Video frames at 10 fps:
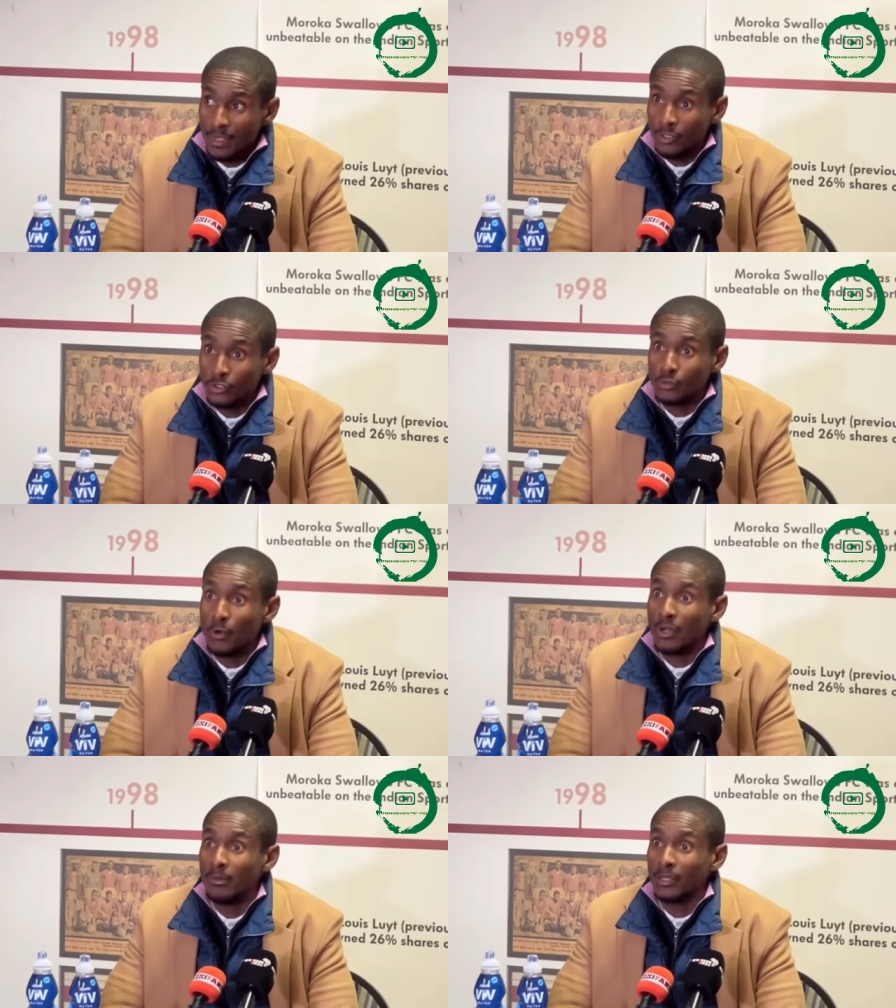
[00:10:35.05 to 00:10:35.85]
you
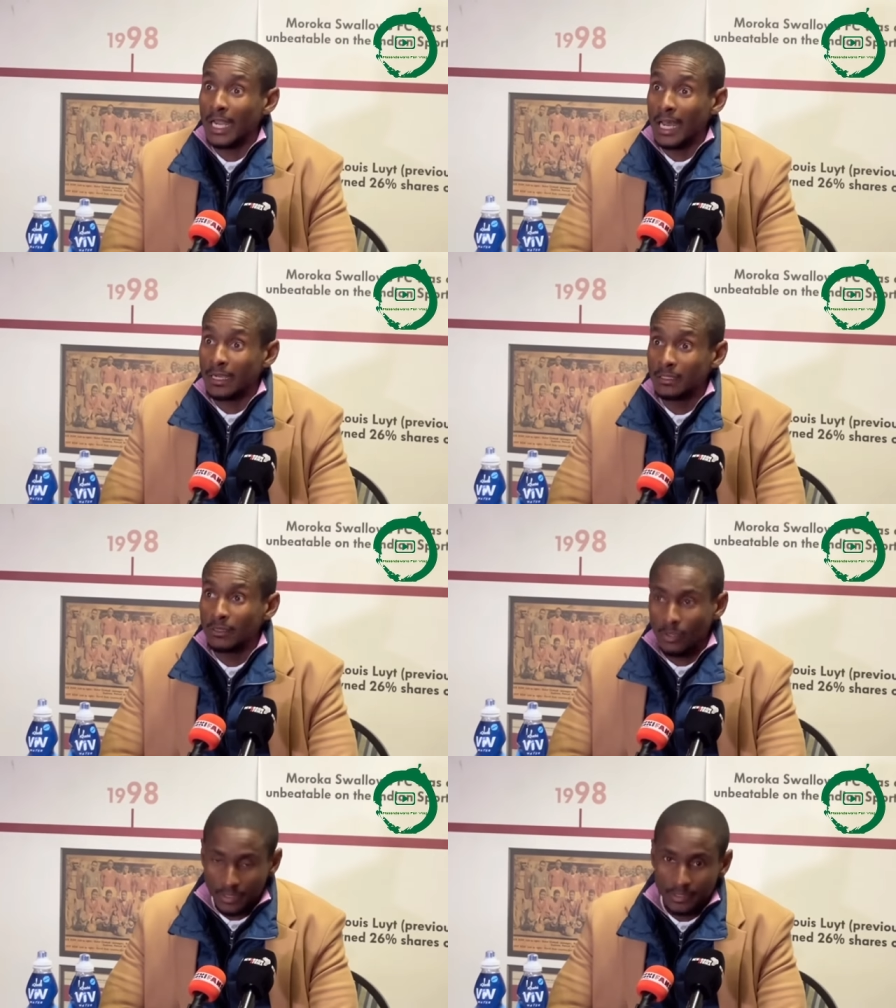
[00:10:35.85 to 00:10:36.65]
spoke about luck.
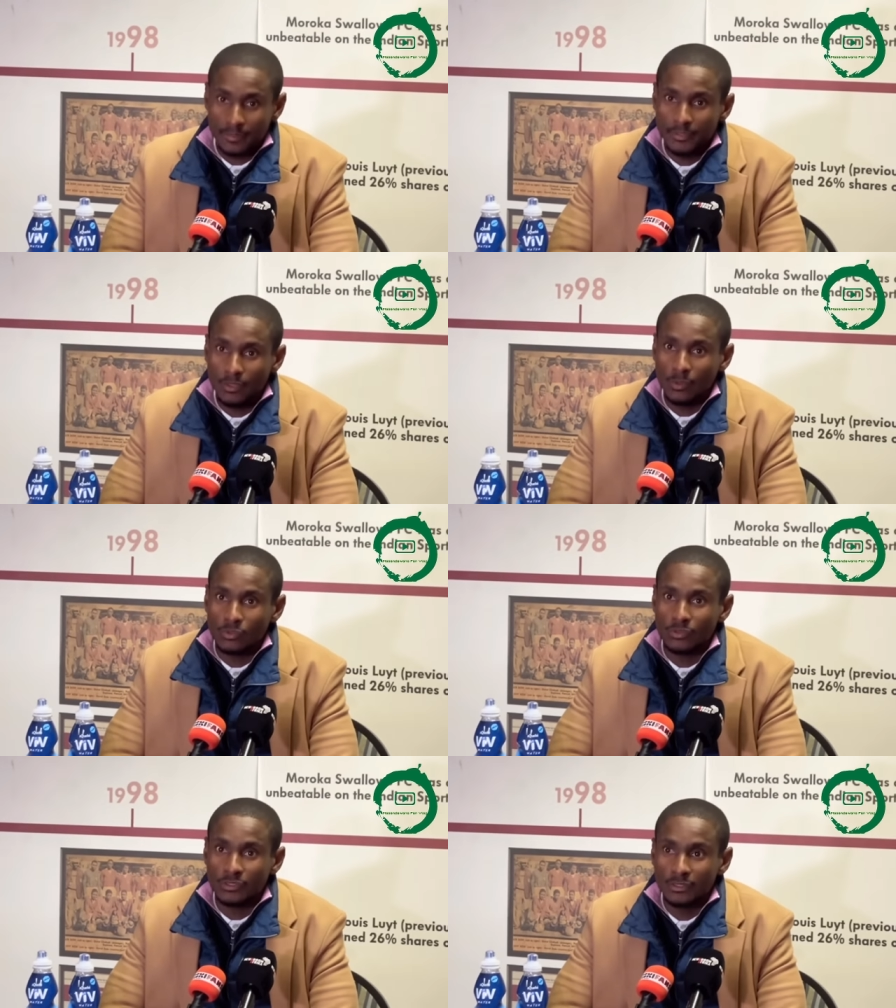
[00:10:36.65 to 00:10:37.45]
Okay, let me go
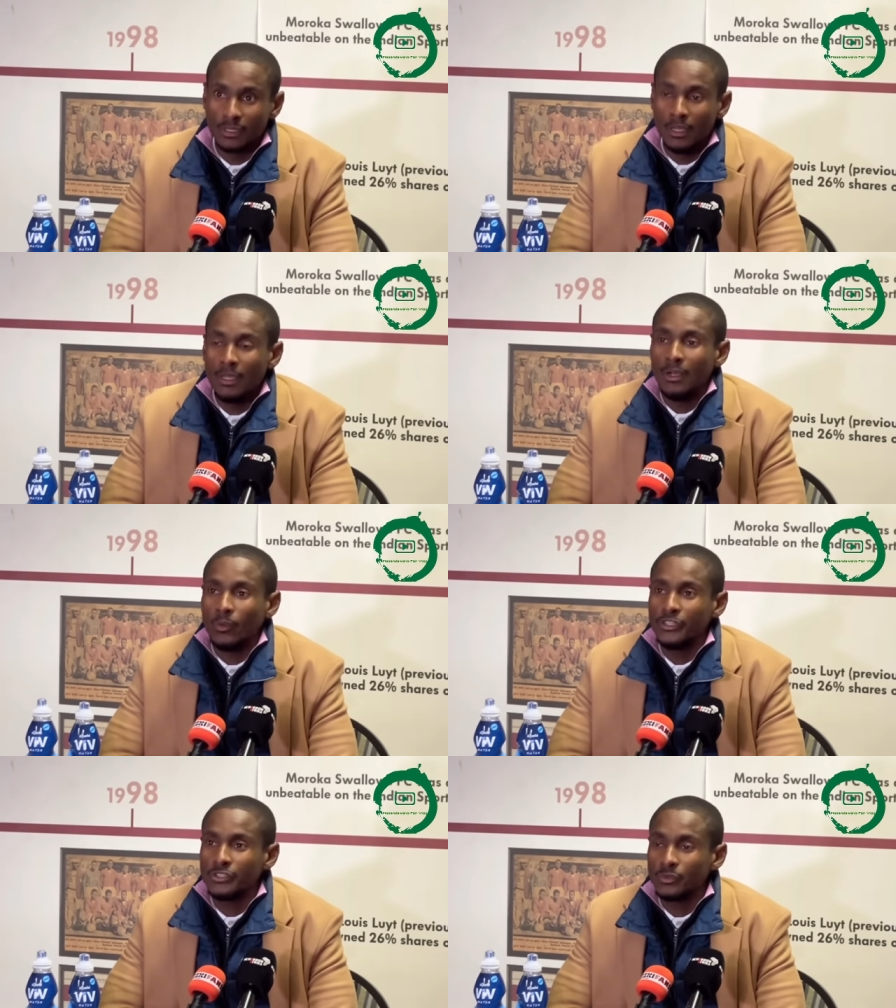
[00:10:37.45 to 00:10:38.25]
to it.
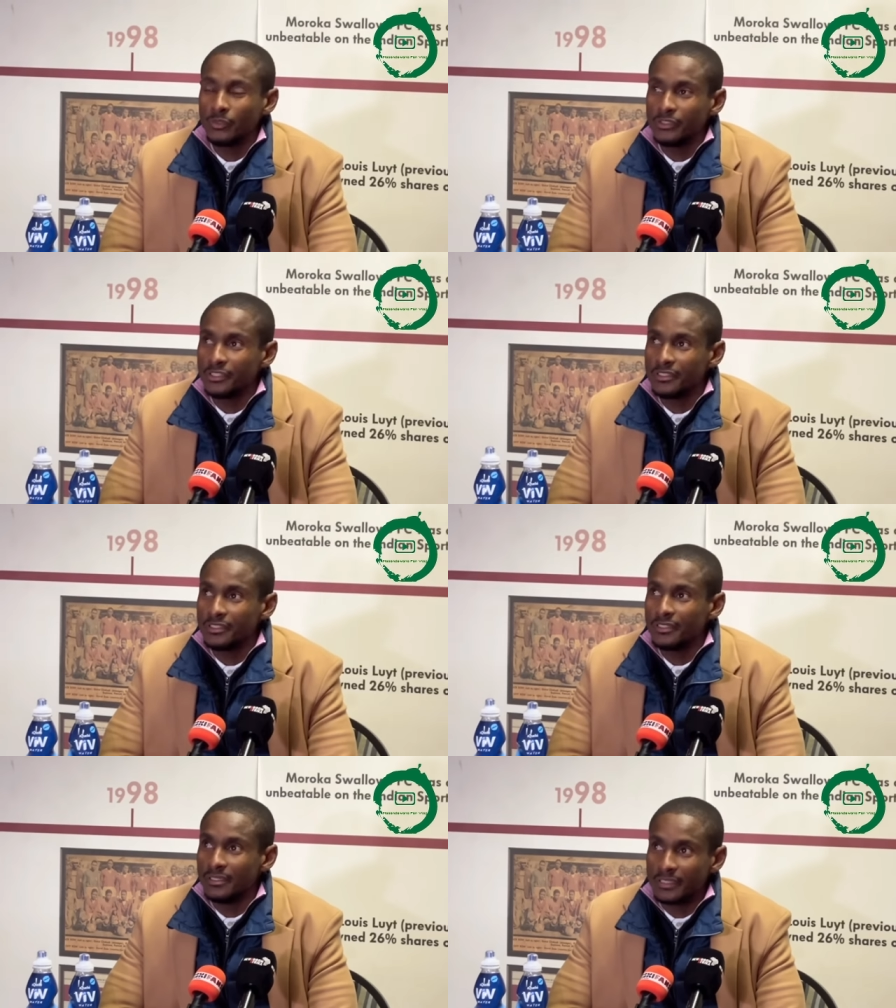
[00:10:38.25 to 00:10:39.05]
Which which incident?